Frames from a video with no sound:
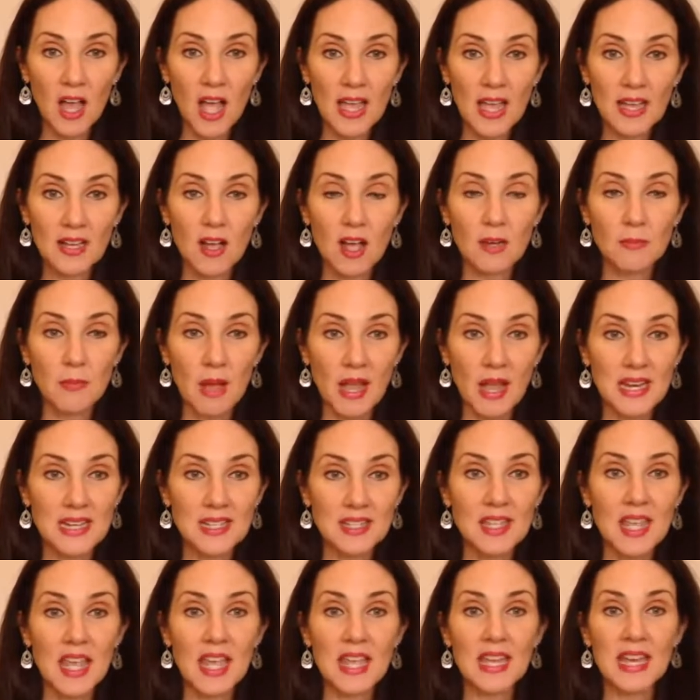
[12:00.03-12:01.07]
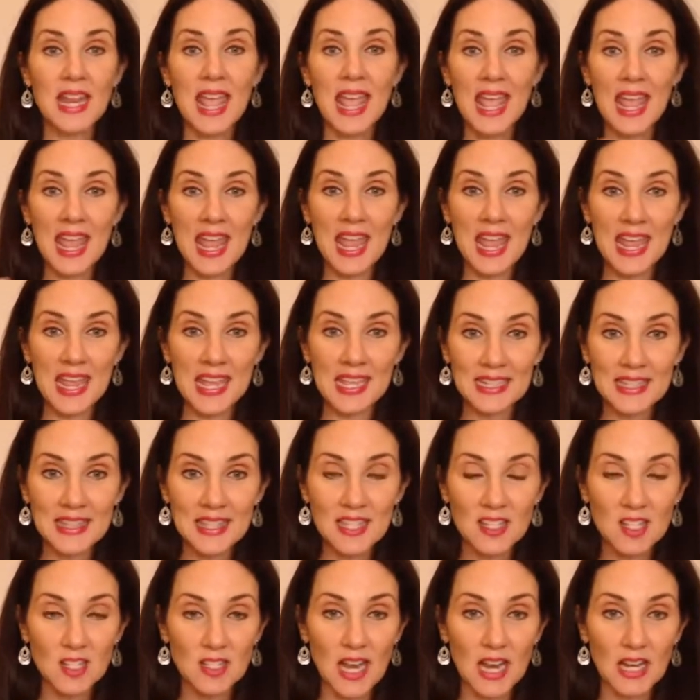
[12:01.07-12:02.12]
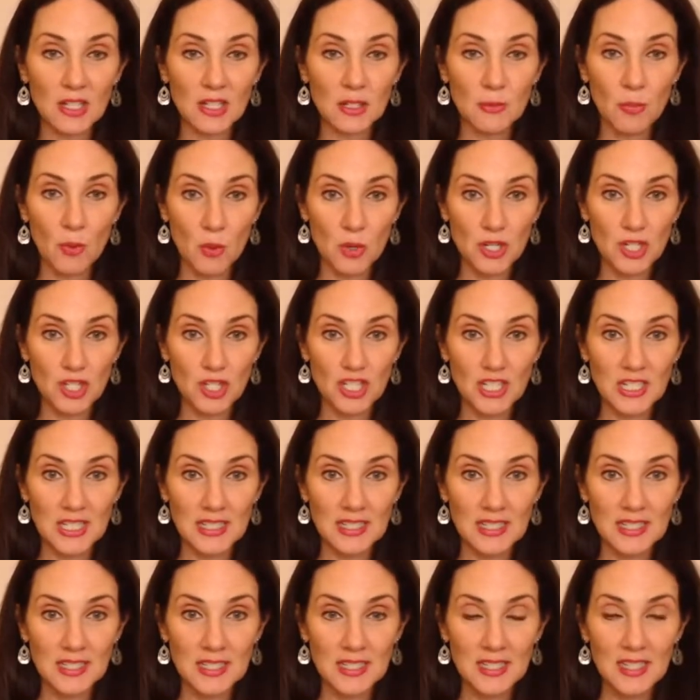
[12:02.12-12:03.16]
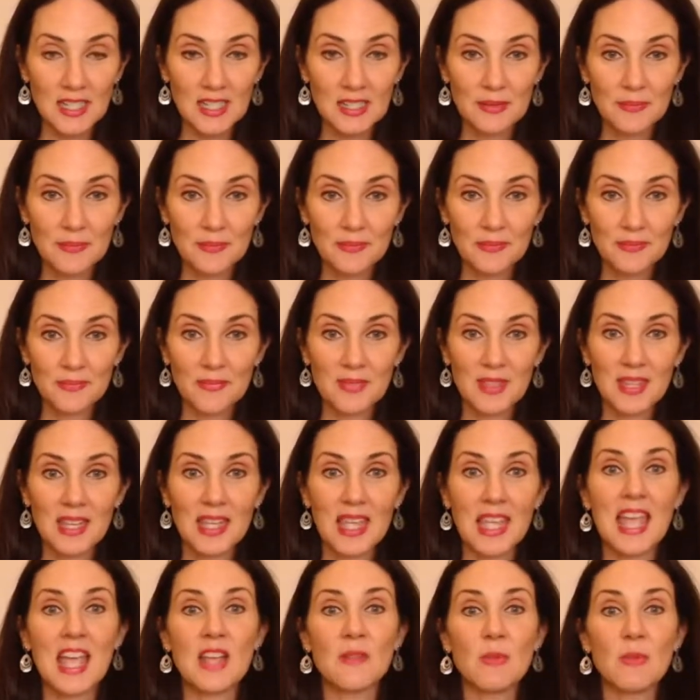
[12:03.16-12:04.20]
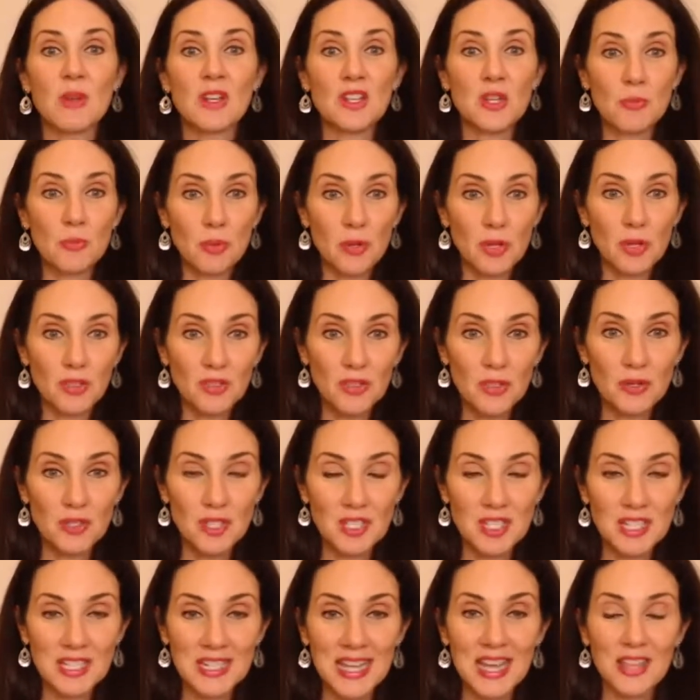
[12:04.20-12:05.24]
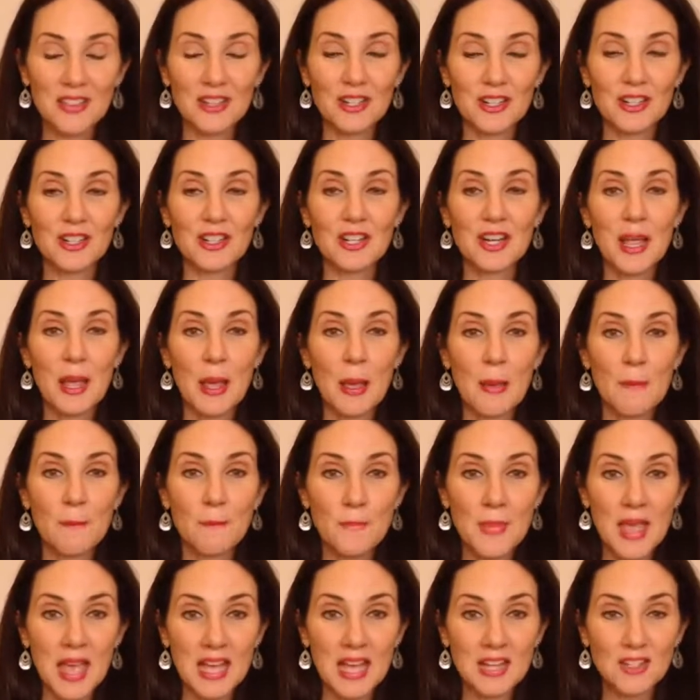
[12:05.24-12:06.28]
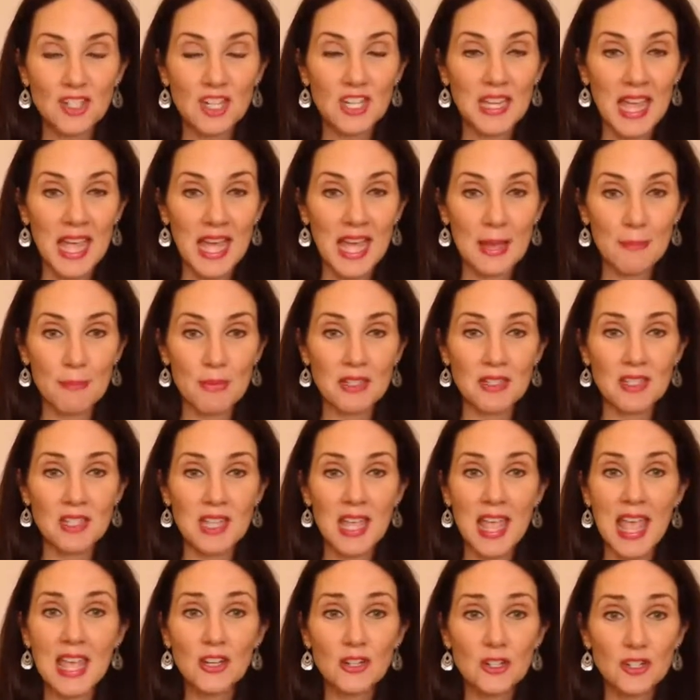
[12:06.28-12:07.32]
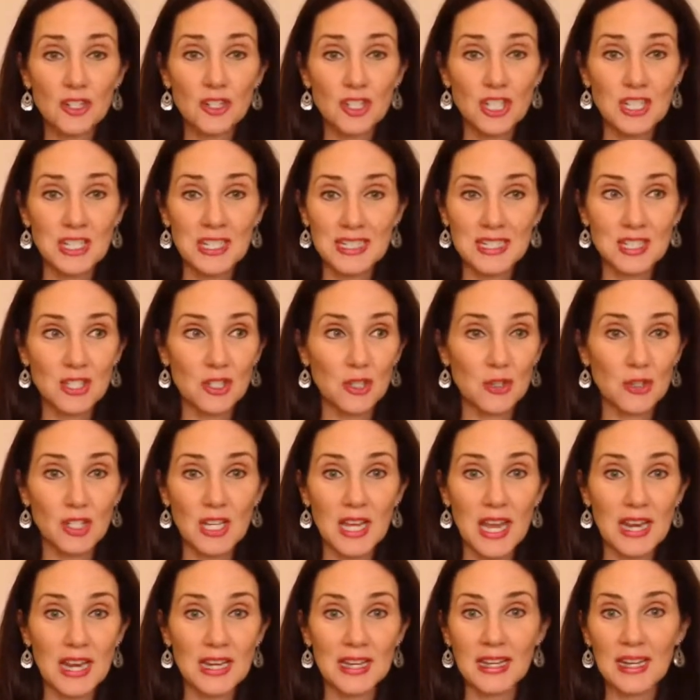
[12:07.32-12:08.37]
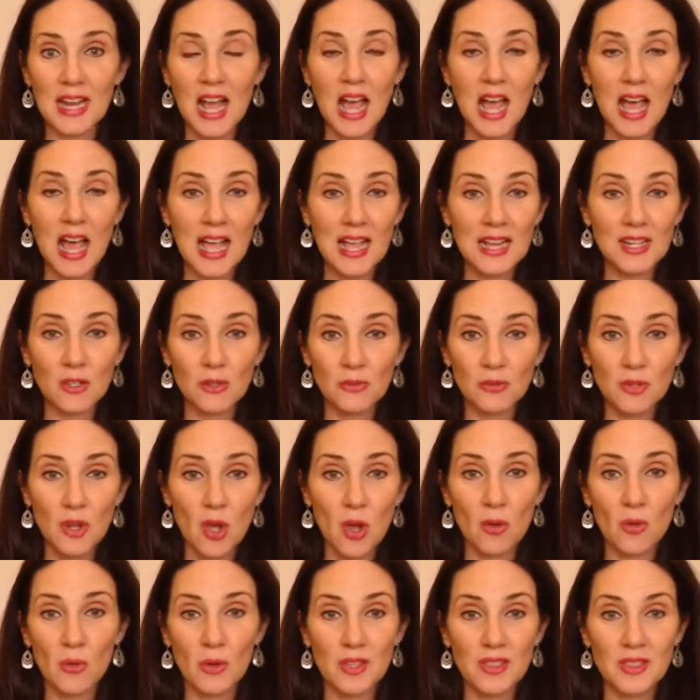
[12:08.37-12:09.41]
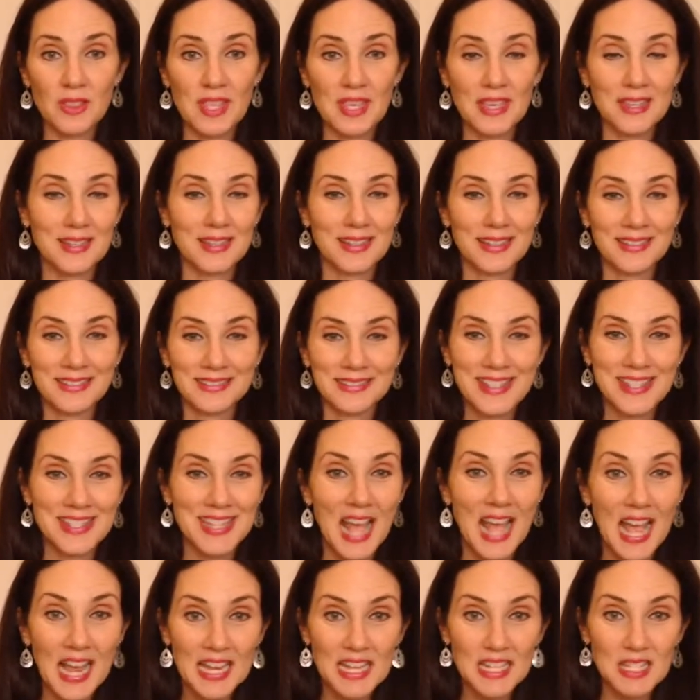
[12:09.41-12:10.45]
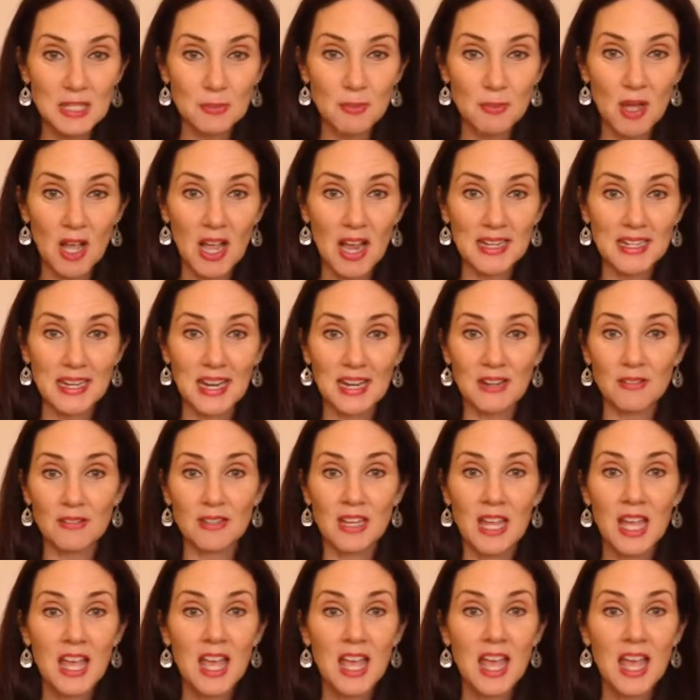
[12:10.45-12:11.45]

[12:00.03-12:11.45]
icon mindset and the style portion. And when you put those together, magic happens. Energy is created. I don't know the science behind it.